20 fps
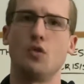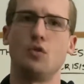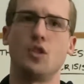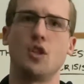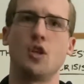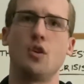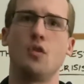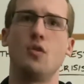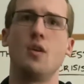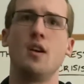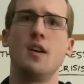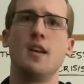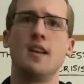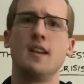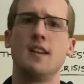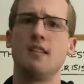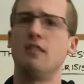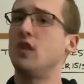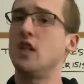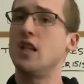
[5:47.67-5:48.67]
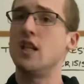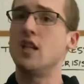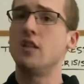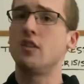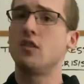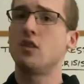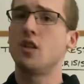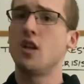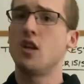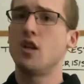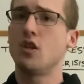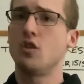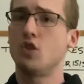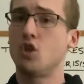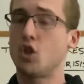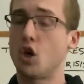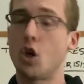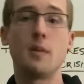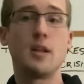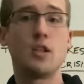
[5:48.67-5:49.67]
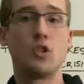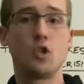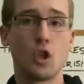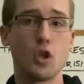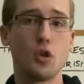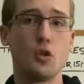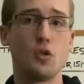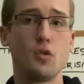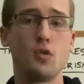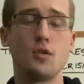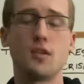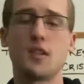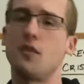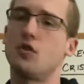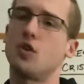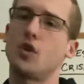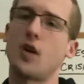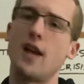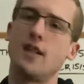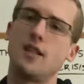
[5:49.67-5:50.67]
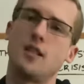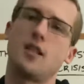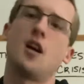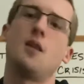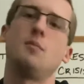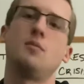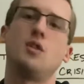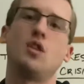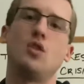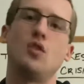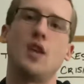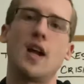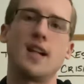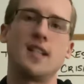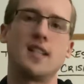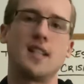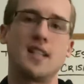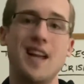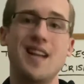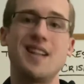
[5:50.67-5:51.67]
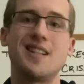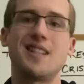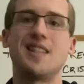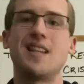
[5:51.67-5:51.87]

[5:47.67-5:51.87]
So if these German Jews are trying to come to the United States,